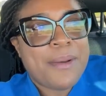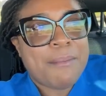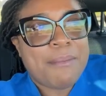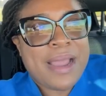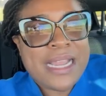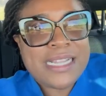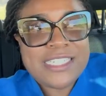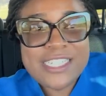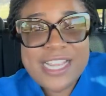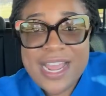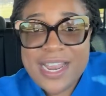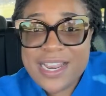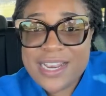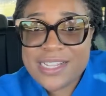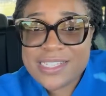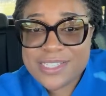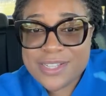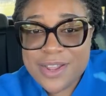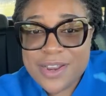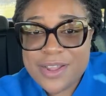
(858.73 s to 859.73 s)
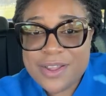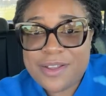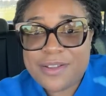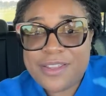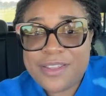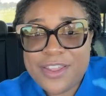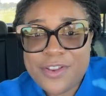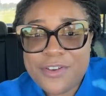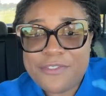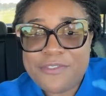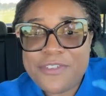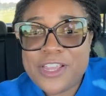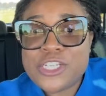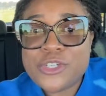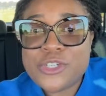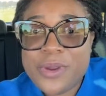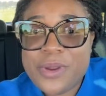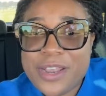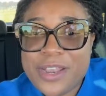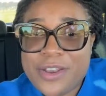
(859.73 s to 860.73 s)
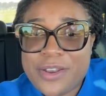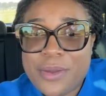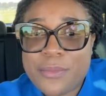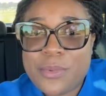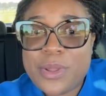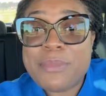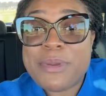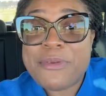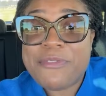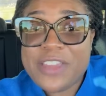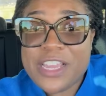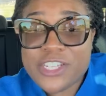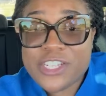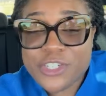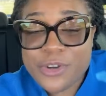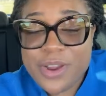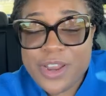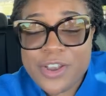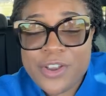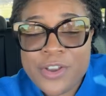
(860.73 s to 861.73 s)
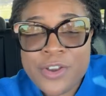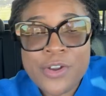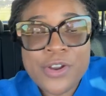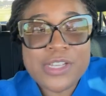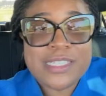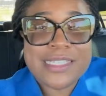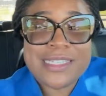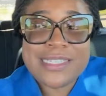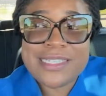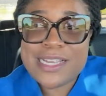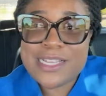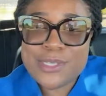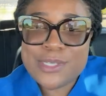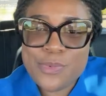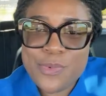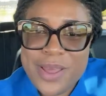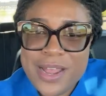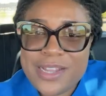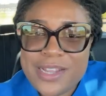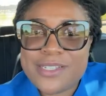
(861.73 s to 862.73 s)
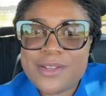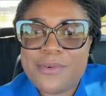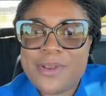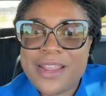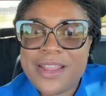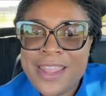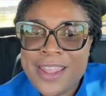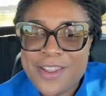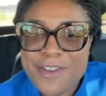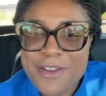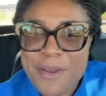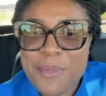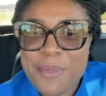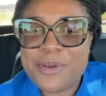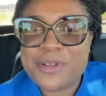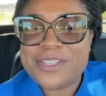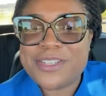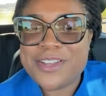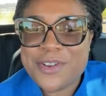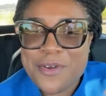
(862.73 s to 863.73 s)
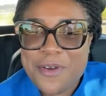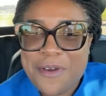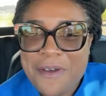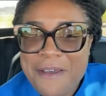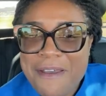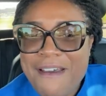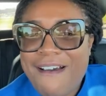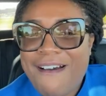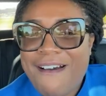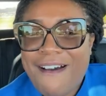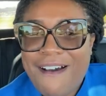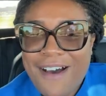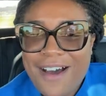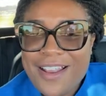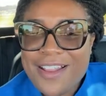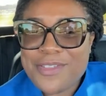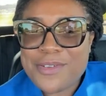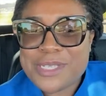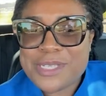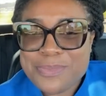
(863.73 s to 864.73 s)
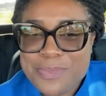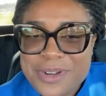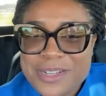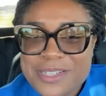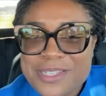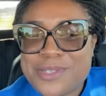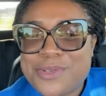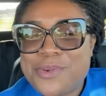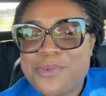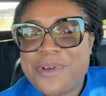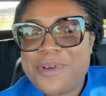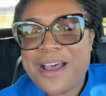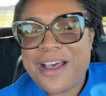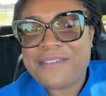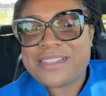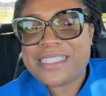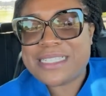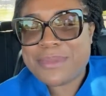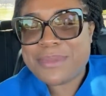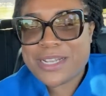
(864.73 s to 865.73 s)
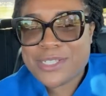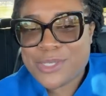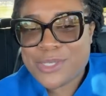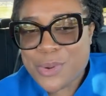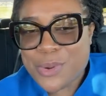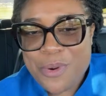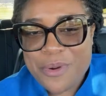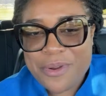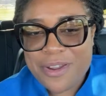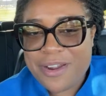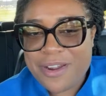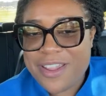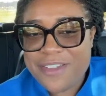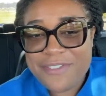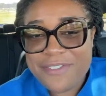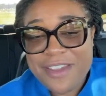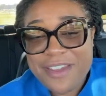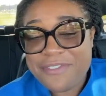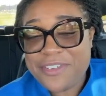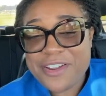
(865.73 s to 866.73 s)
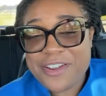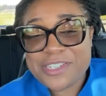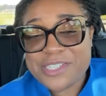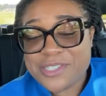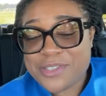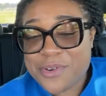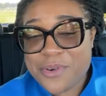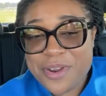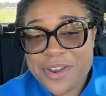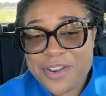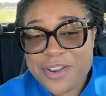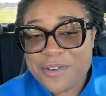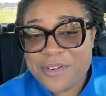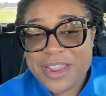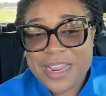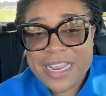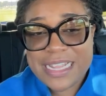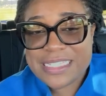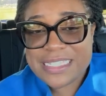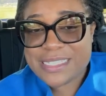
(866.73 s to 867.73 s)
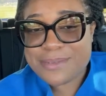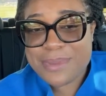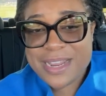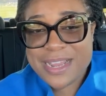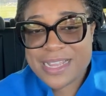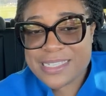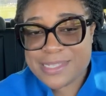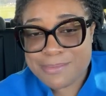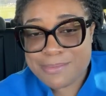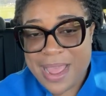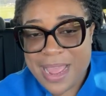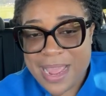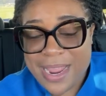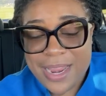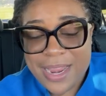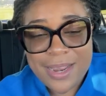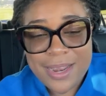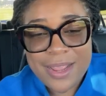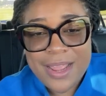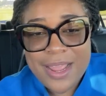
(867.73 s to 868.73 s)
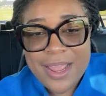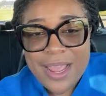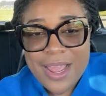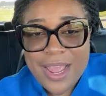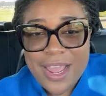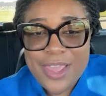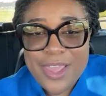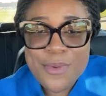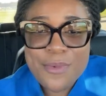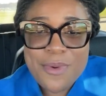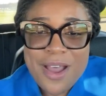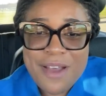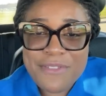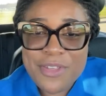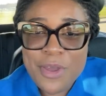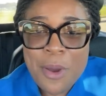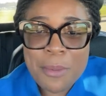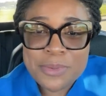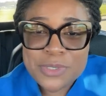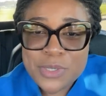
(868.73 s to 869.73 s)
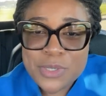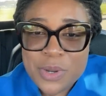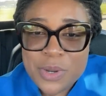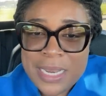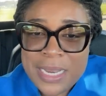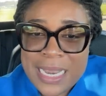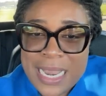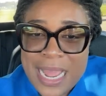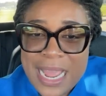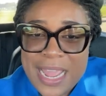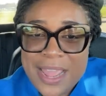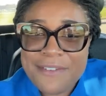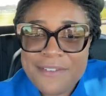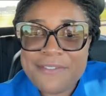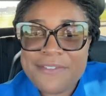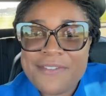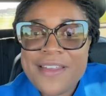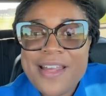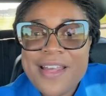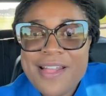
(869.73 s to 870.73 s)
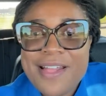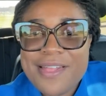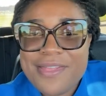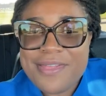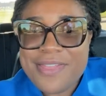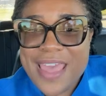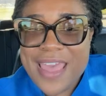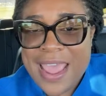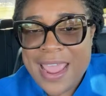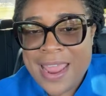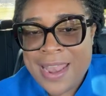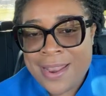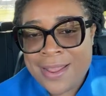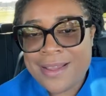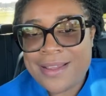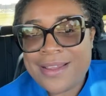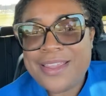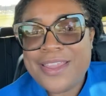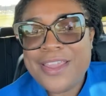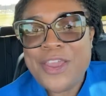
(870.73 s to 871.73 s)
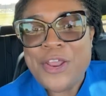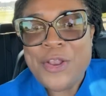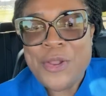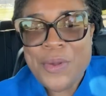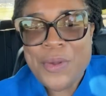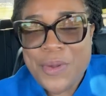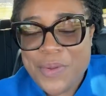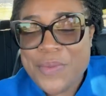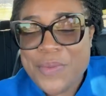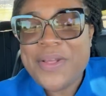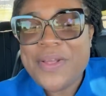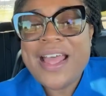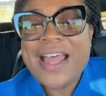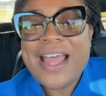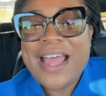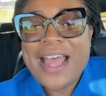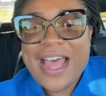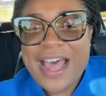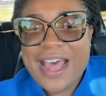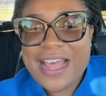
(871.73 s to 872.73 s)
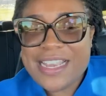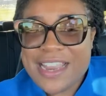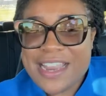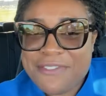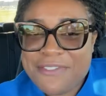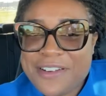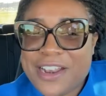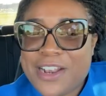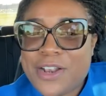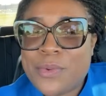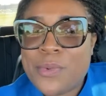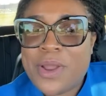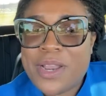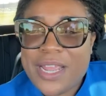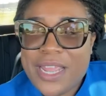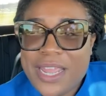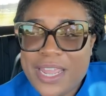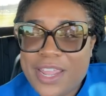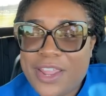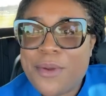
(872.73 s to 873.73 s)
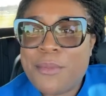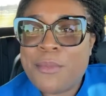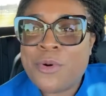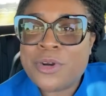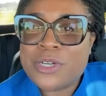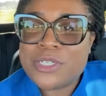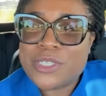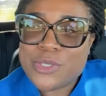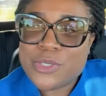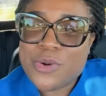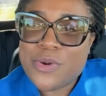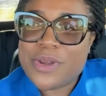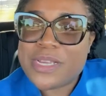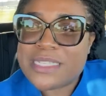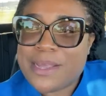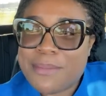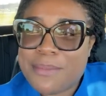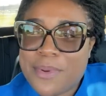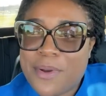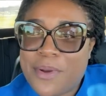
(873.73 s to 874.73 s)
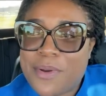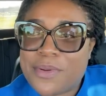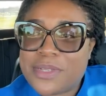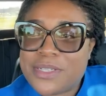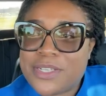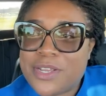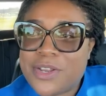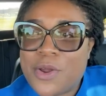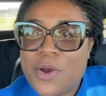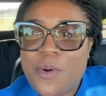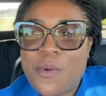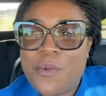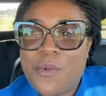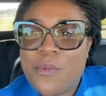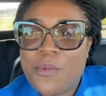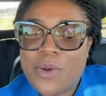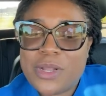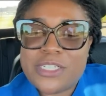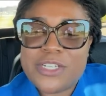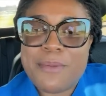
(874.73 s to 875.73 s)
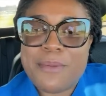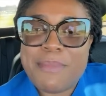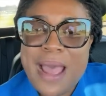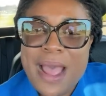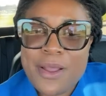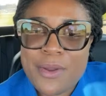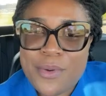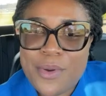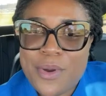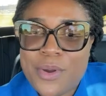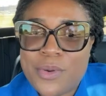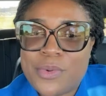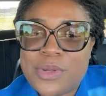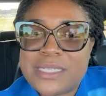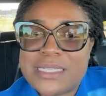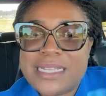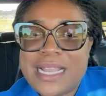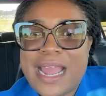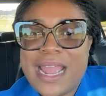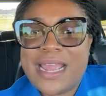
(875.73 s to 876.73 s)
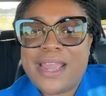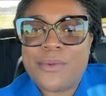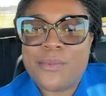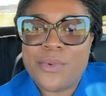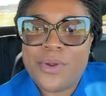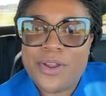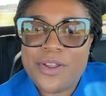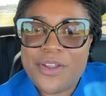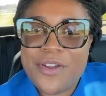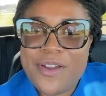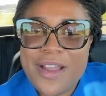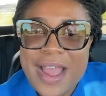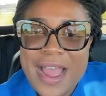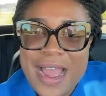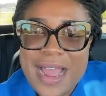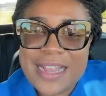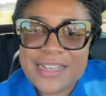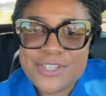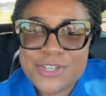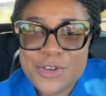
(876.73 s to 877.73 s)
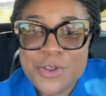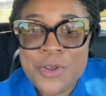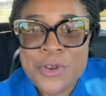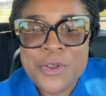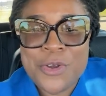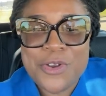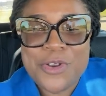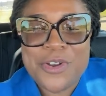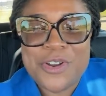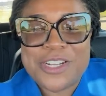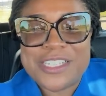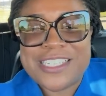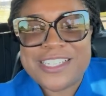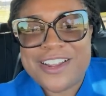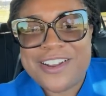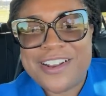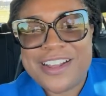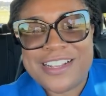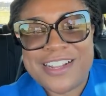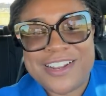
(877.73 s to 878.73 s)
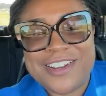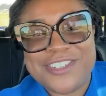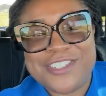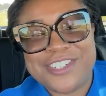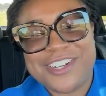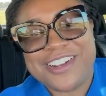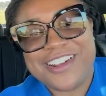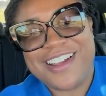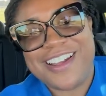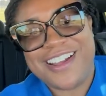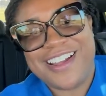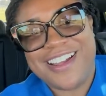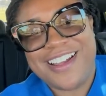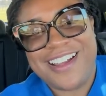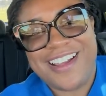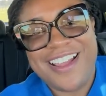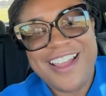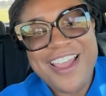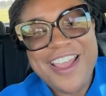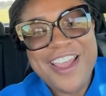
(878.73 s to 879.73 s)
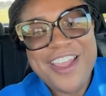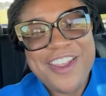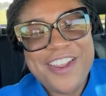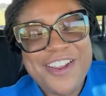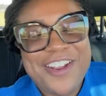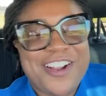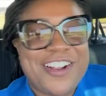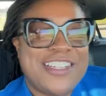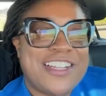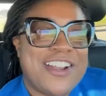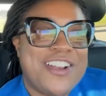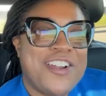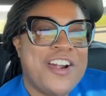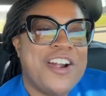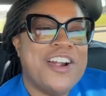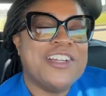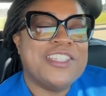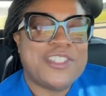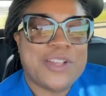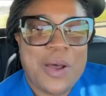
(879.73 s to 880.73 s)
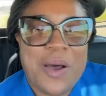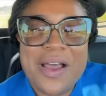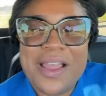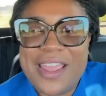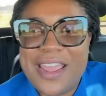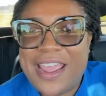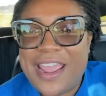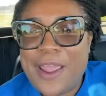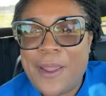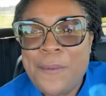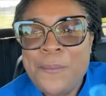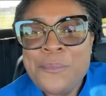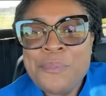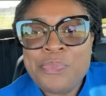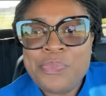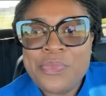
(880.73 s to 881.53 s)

my channel is gonna, you know, will be featuring nurses as well. So I want to hear about, you know, all of those persons who have similar story, or even if your story not really similar as mine and you have the uptown life, then you know, I definitely want to hear more stories about, you know, what your background was like and where you're at. No nurse, you're not a nurse. Okay,